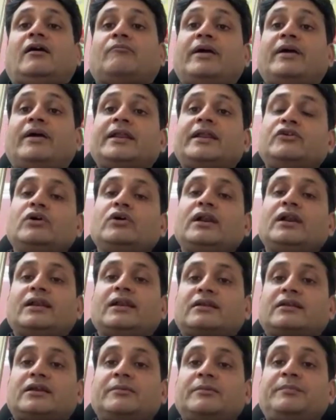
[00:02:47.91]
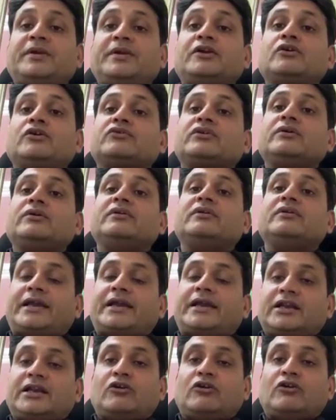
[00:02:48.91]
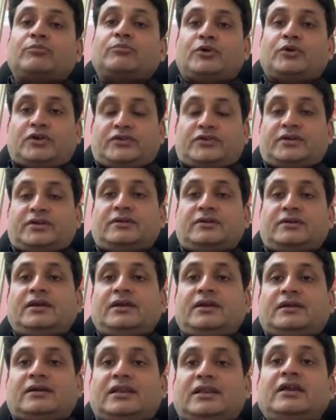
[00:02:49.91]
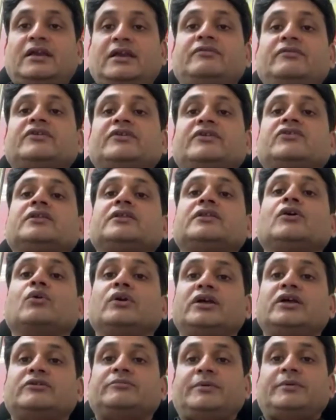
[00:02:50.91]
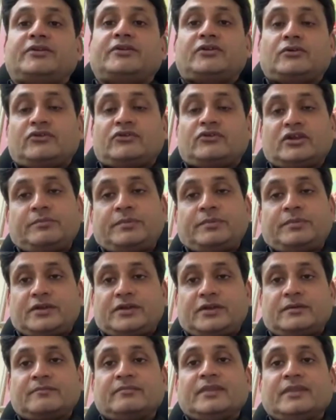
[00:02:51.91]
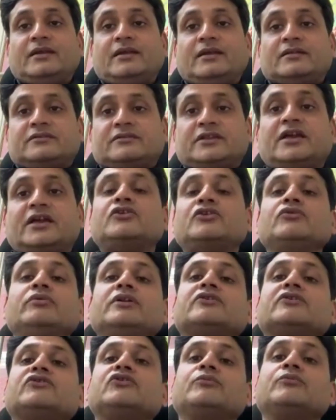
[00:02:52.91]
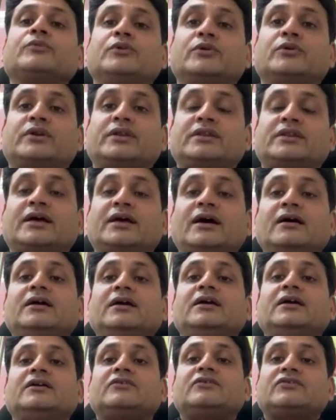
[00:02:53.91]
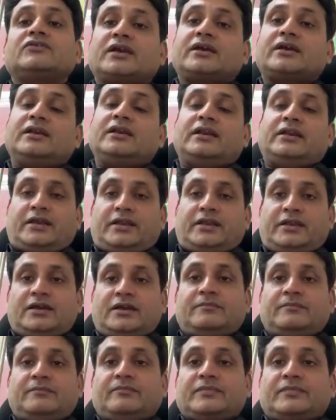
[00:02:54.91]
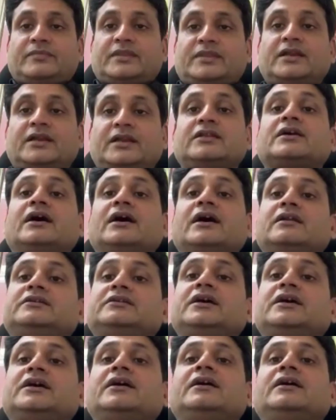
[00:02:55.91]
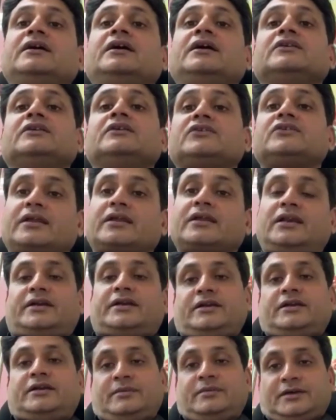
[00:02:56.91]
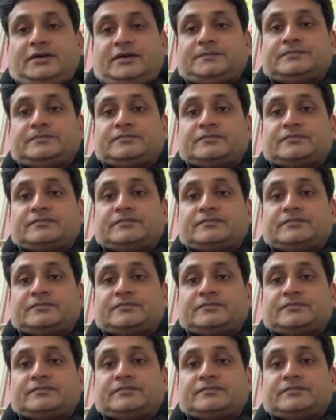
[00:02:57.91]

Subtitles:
When you are keeping yourself lying down position, like we see in the old age patient or sick patient, then you will see fluid in the sacral area. That is called as a sacral edema.